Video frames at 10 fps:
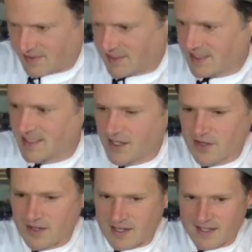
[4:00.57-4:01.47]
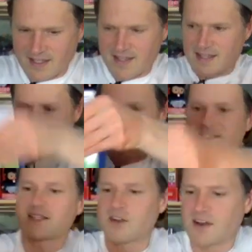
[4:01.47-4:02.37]
This is a good
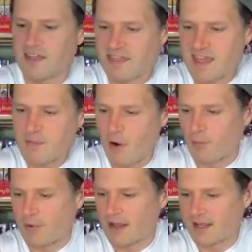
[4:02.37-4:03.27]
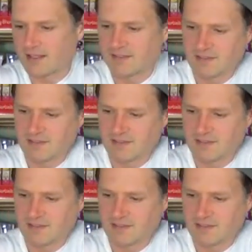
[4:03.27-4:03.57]
theme opening.